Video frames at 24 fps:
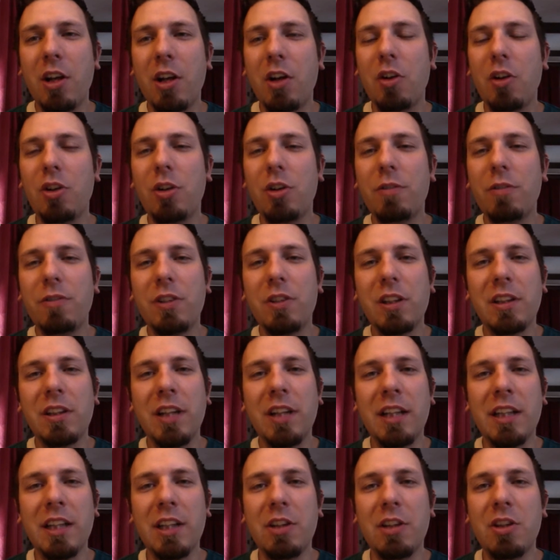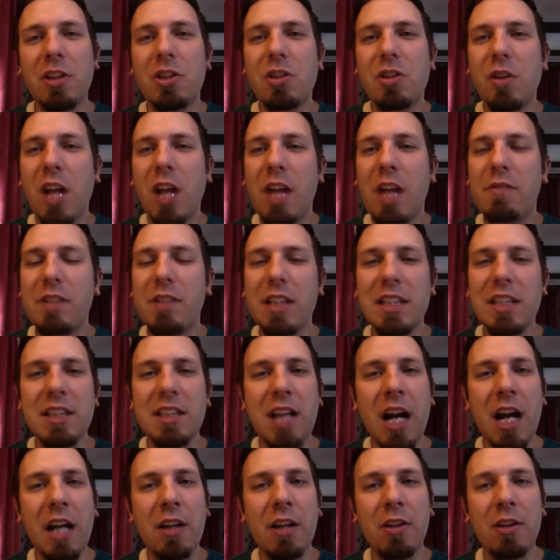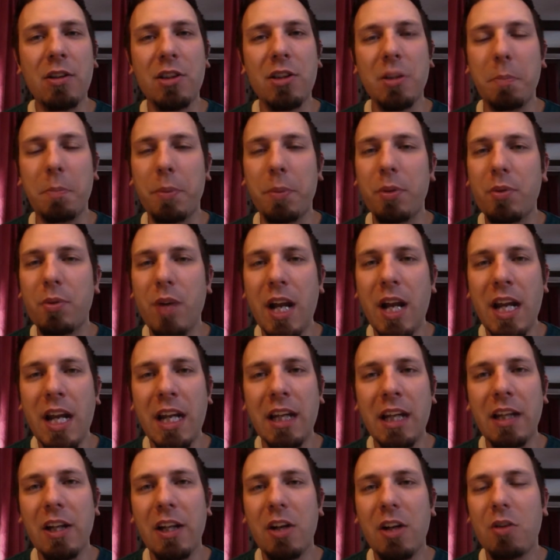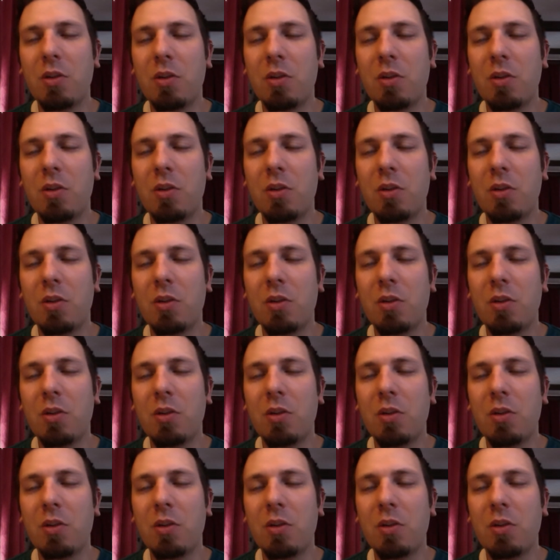or you're feeling like that you just don't have a desire to pray,